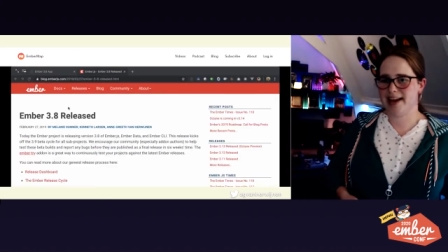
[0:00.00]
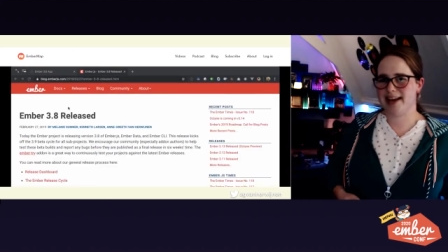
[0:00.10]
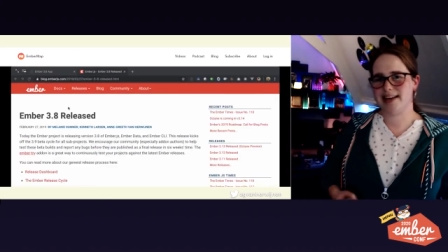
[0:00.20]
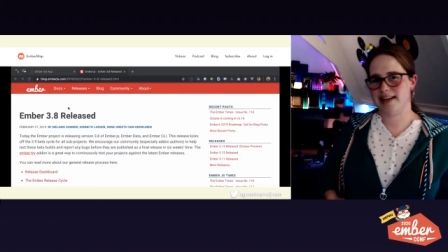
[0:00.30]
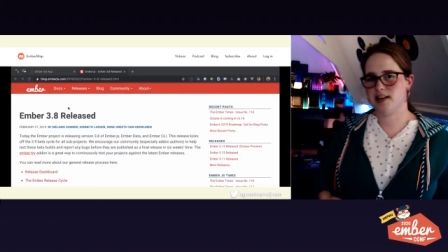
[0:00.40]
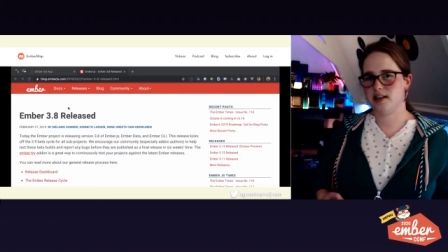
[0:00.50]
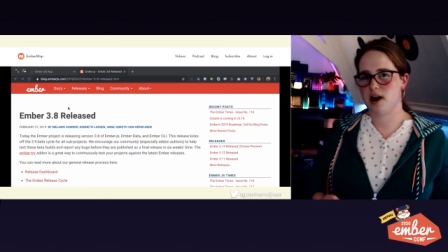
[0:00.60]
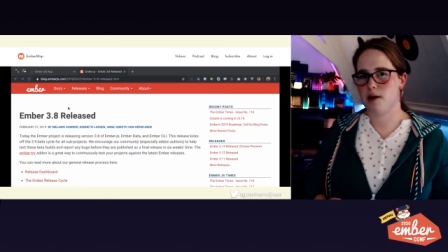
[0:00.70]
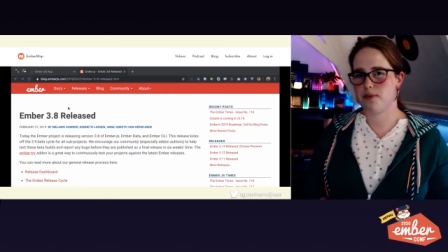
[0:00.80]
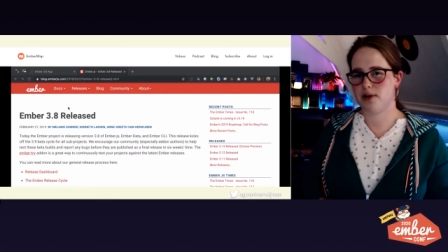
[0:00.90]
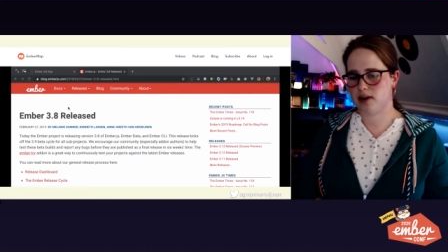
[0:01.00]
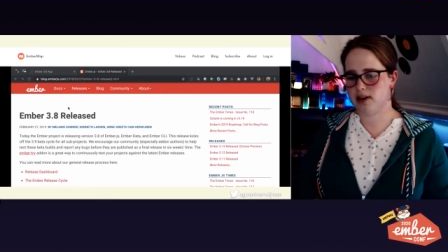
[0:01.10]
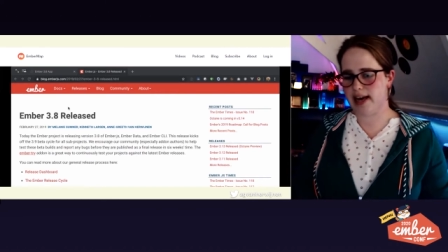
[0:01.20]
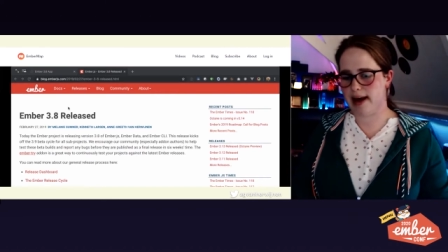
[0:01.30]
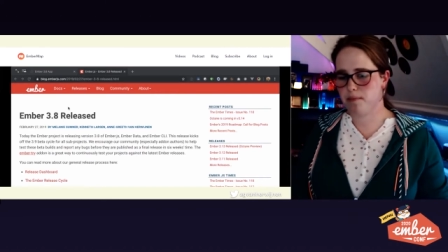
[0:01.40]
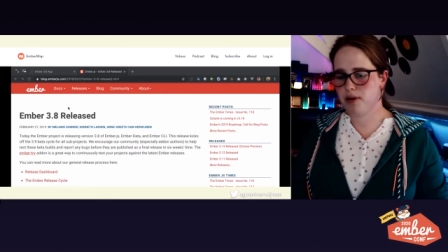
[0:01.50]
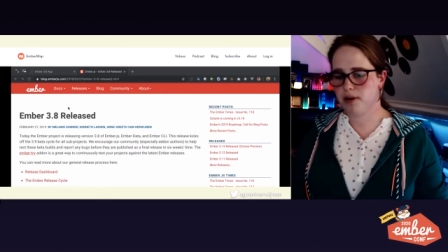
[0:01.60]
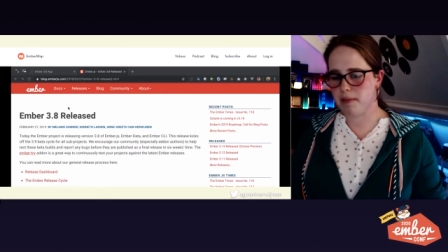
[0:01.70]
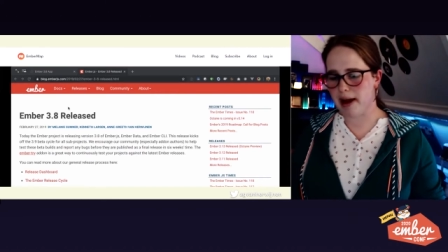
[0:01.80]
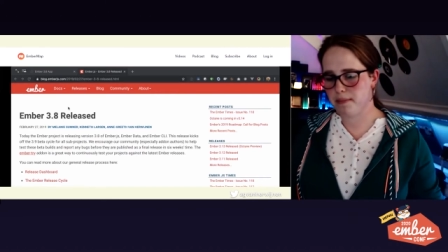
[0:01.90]
It ended up on the
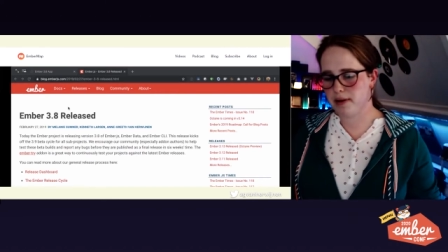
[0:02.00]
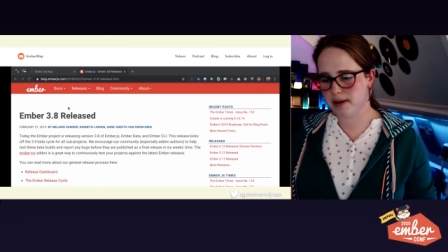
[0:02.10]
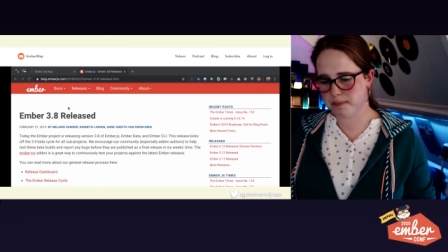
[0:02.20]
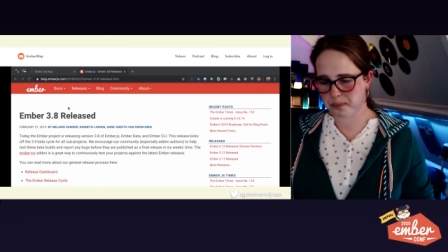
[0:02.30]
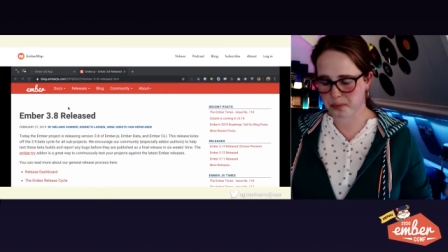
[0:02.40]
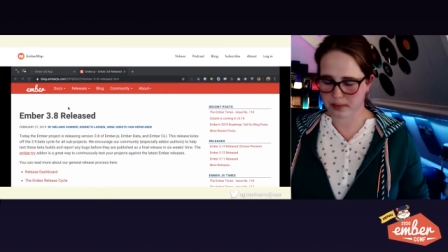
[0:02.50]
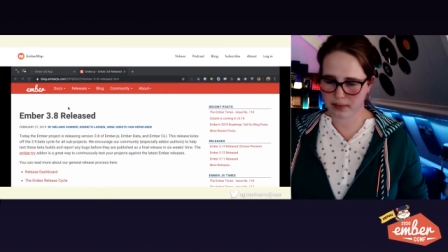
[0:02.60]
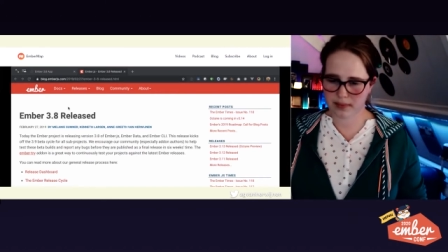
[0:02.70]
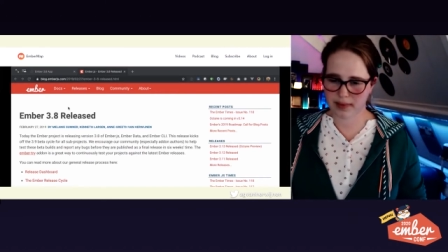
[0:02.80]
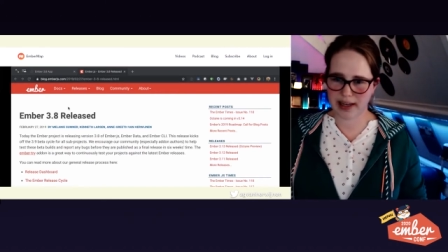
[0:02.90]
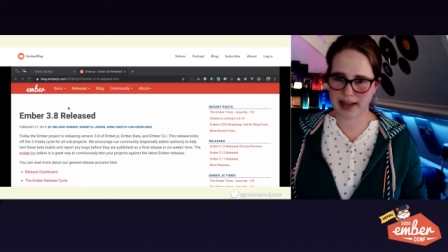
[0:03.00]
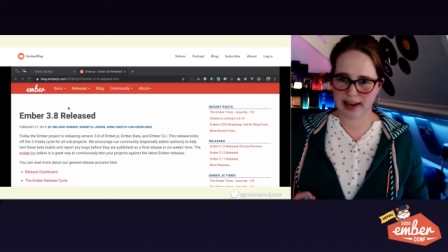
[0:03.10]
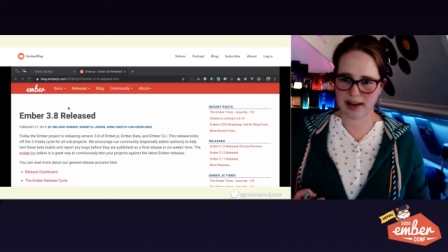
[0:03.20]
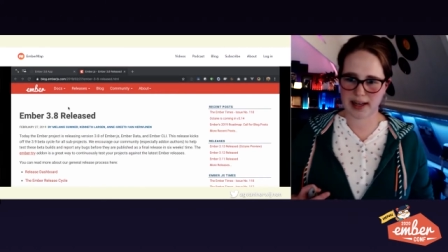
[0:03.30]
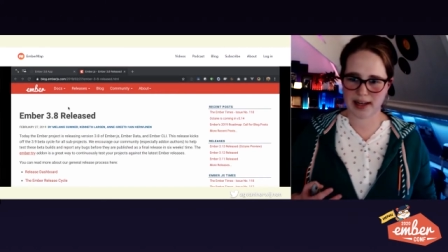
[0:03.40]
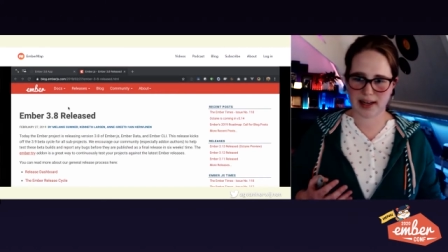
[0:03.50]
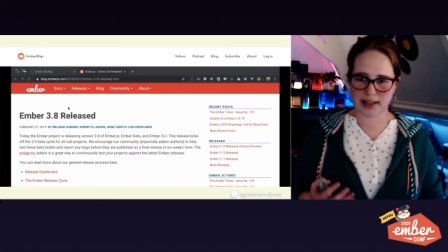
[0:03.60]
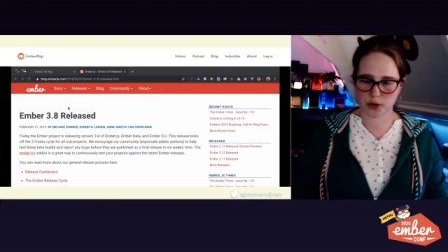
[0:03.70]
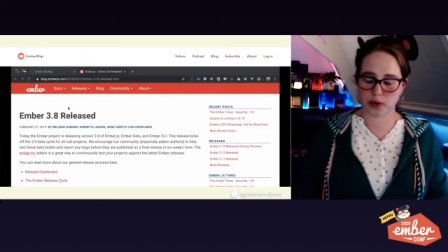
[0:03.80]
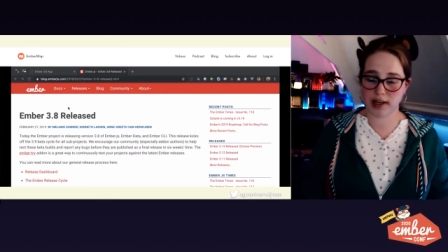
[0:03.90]
EmberMap uh,
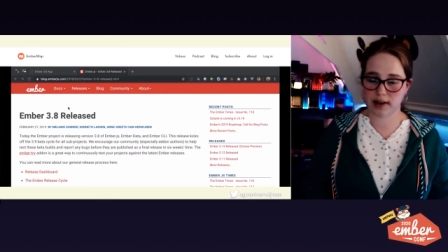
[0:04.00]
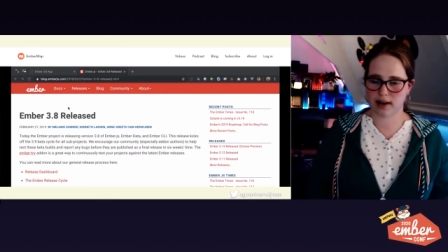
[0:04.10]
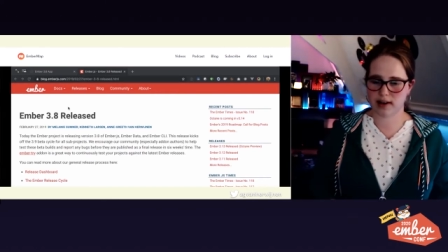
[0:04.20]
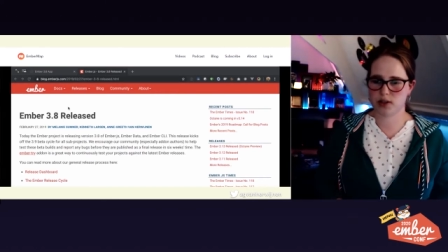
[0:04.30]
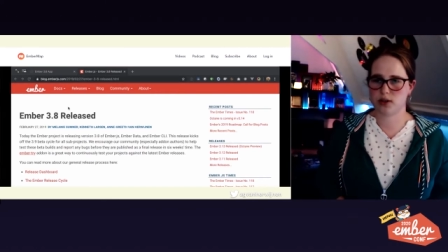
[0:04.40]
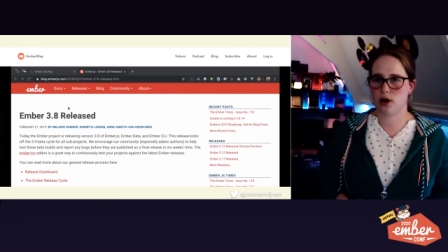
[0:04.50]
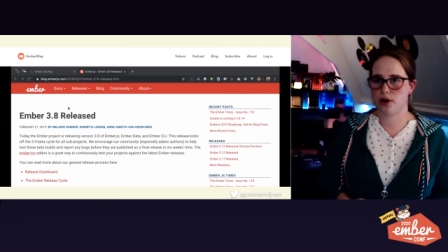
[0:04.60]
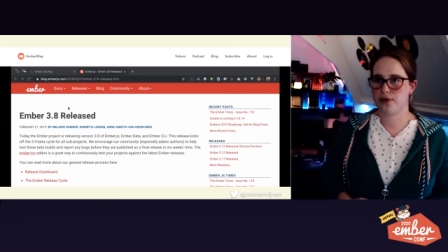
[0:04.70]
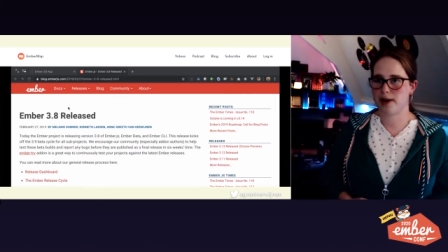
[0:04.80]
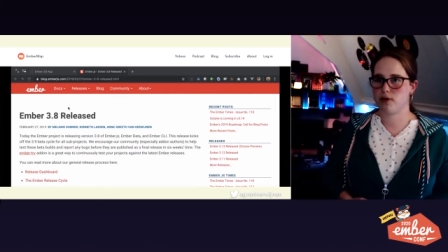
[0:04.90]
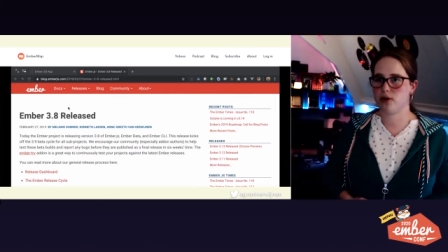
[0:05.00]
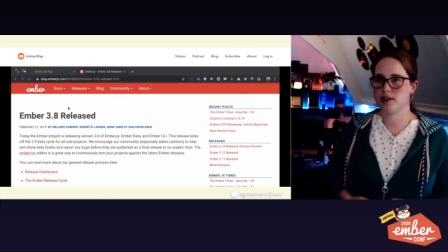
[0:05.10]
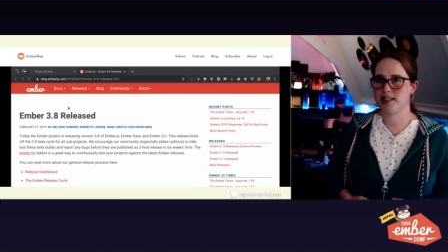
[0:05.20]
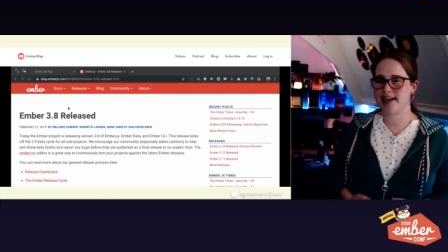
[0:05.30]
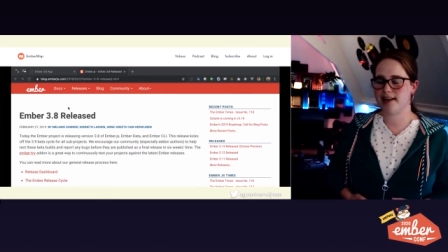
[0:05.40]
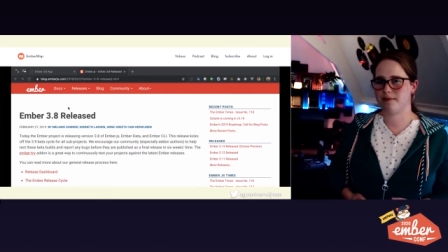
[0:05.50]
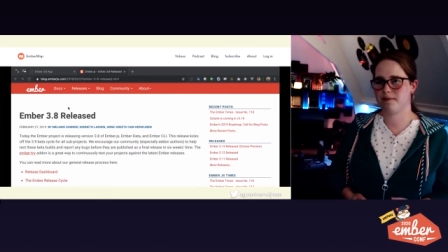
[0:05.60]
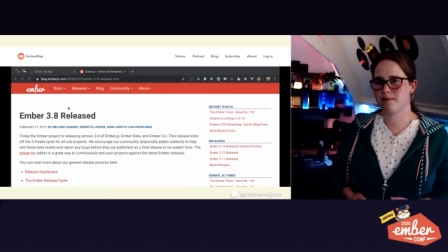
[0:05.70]
screencast of Ember Octane.